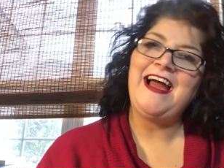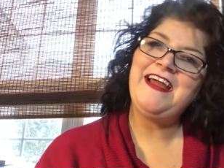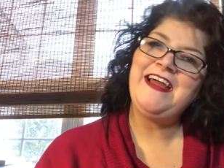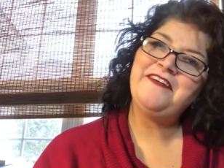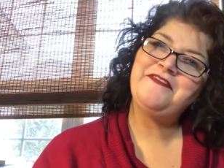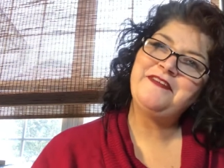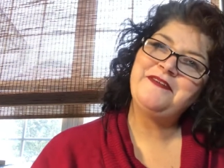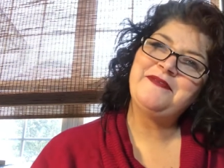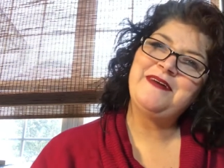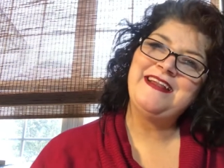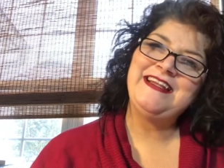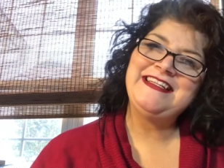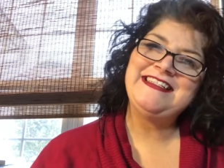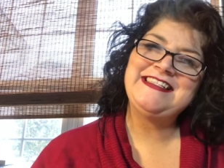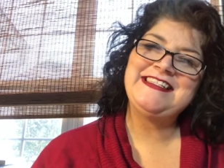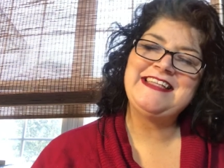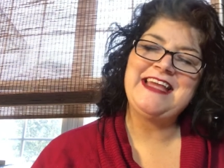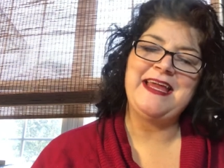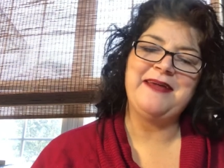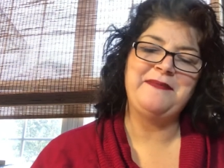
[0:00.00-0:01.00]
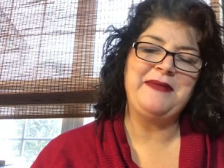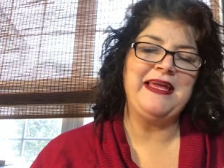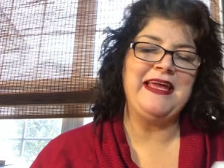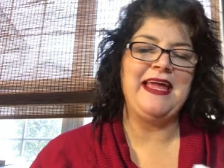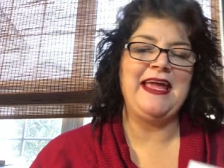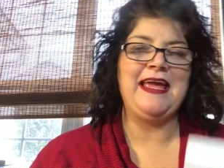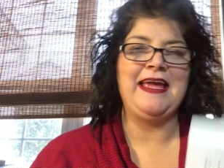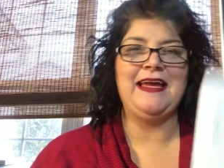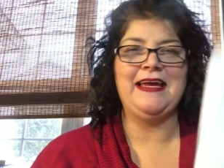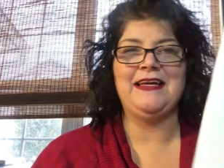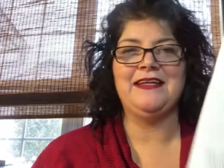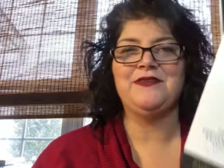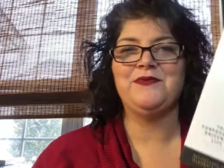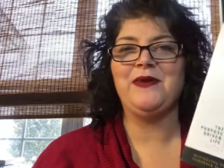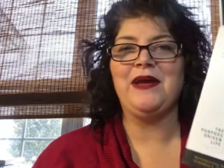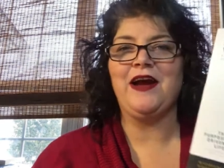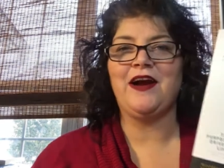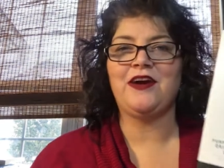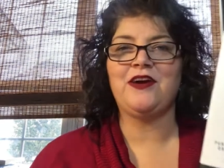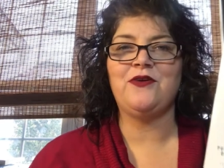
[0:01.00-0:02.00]
Hi everyone, it's Tammy and
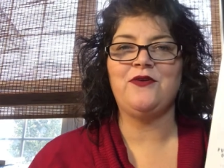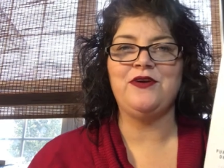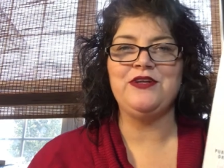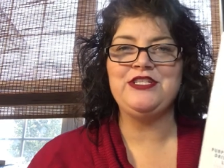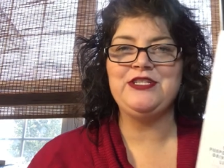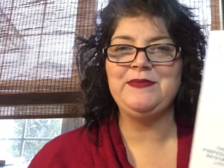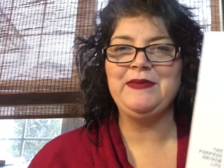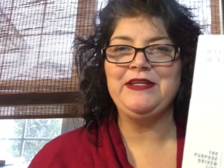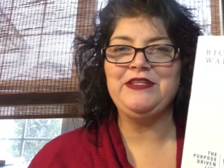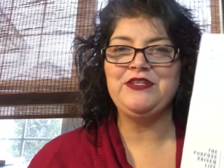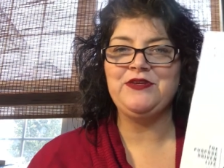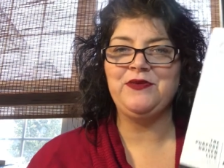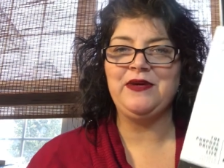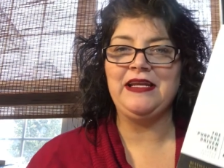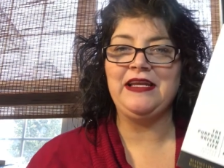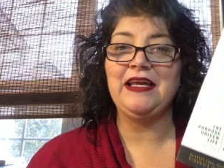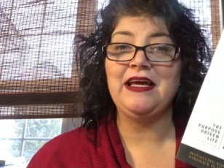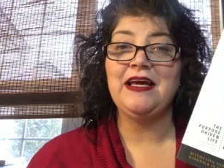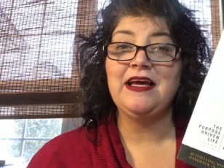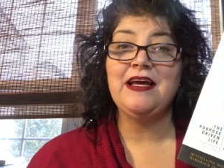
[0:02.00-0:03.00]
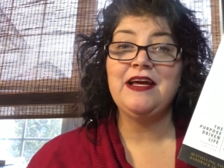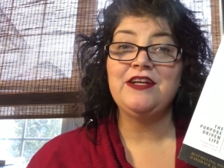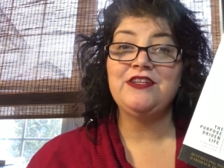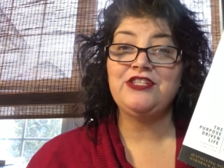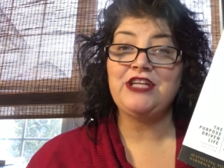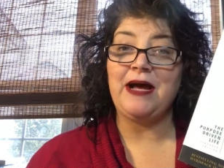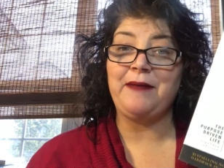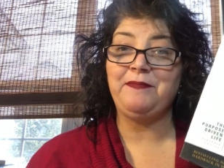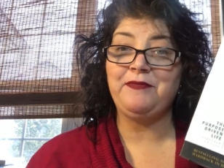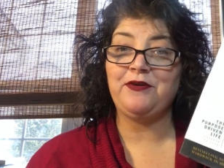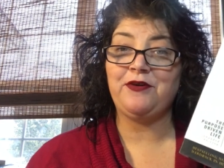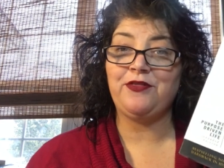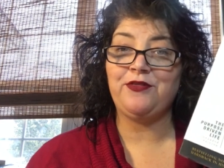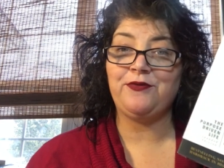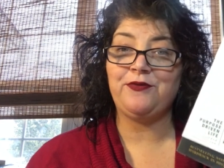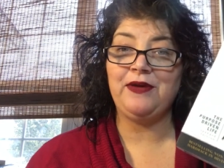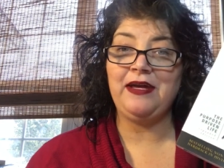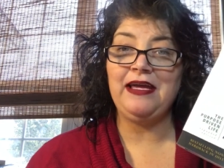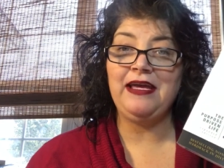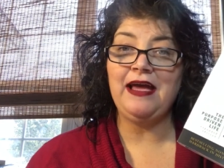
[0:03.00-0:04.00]
we are going to be doing chapter
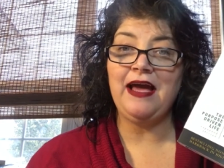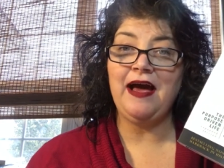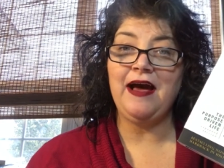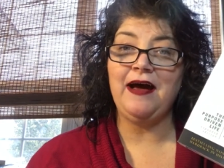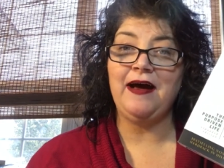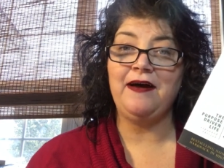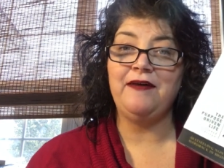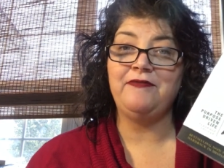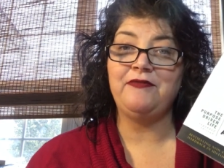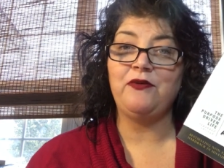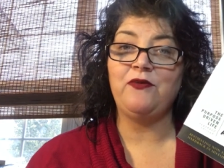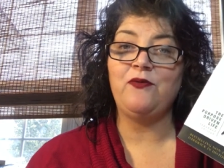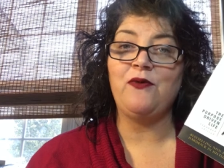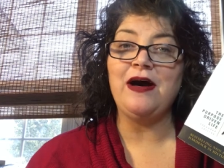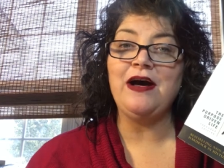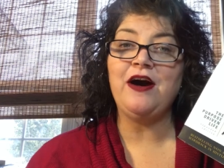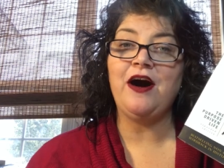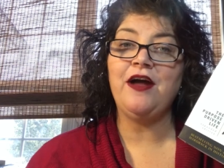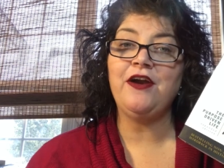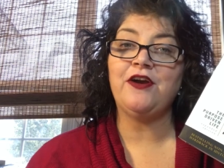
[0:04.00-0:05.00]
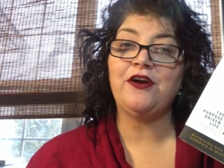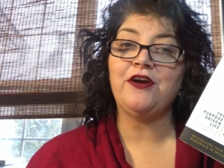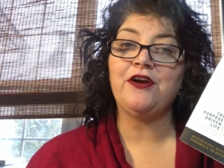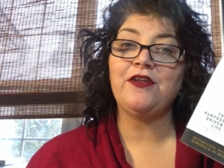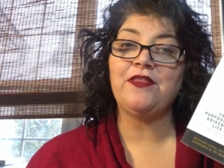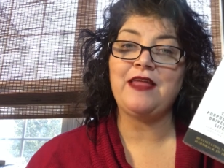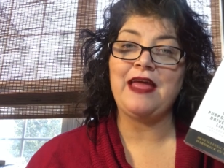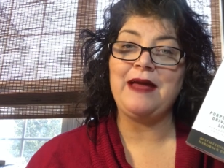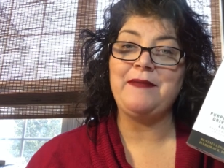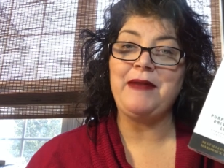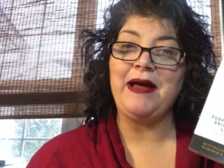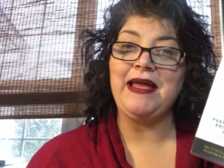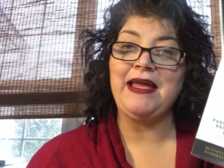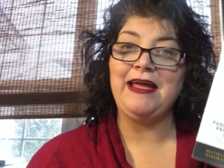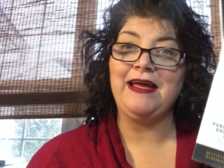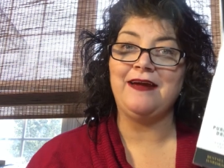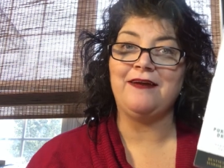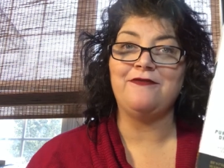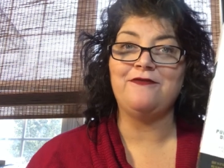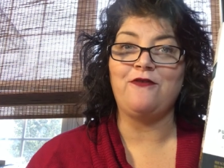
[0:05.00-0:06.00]
3 of What on Earth Am I
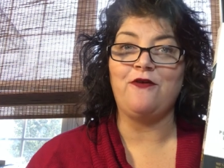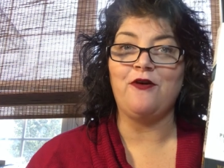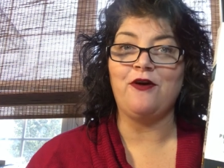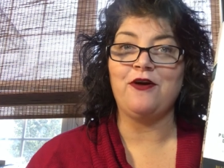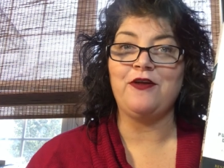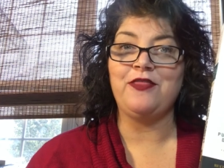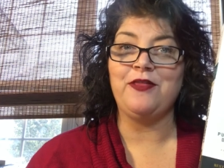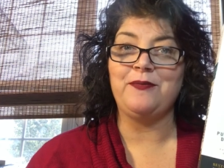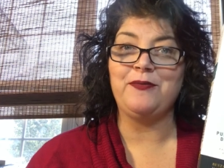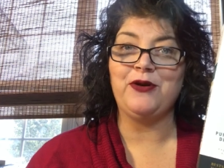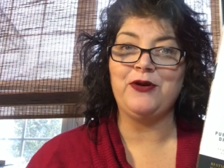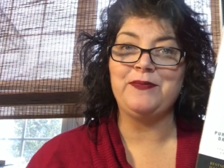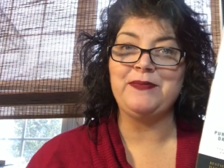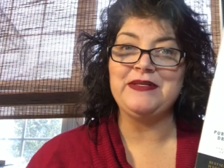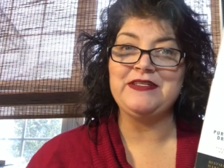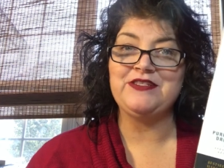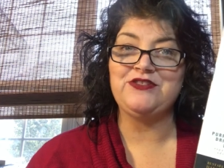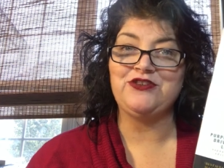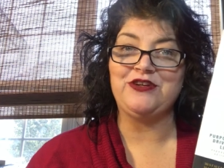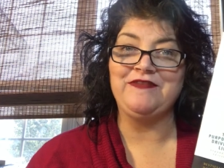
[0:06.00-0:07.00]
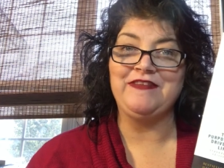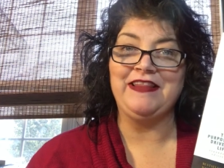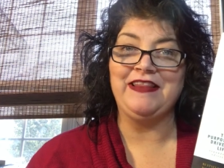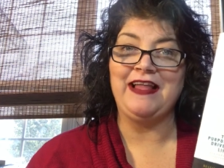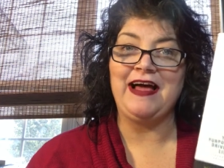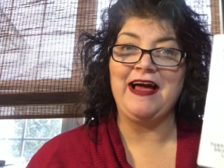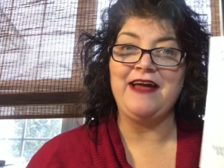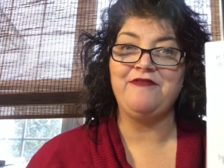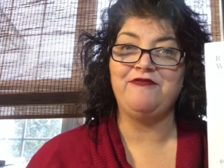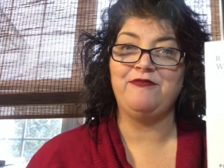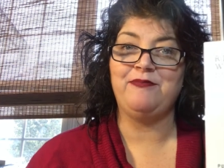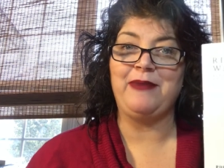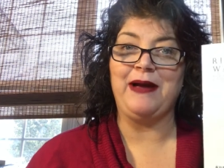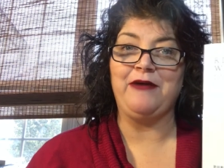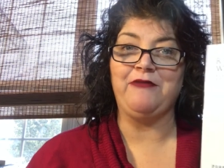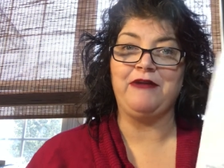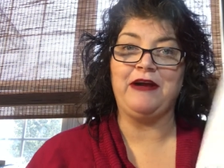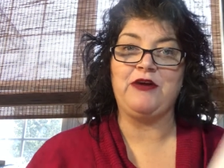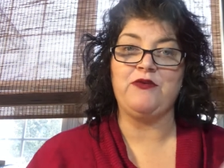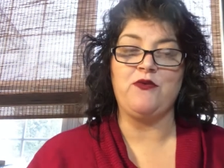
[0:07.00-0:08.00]
Here For? The Purpose-Driven Life by
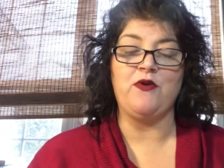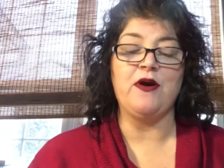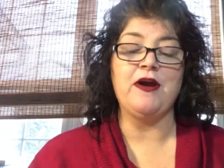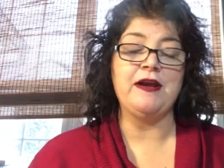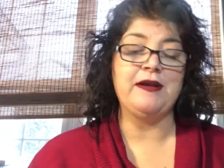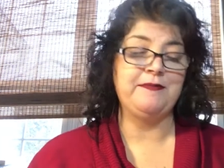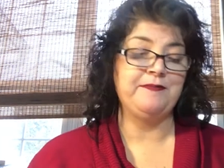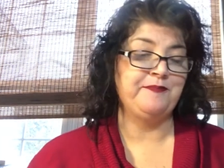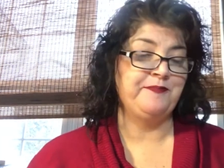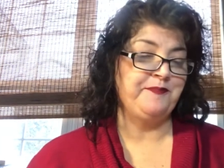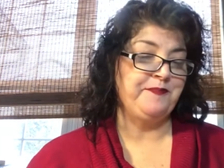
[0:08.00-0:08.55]
Rick Warren.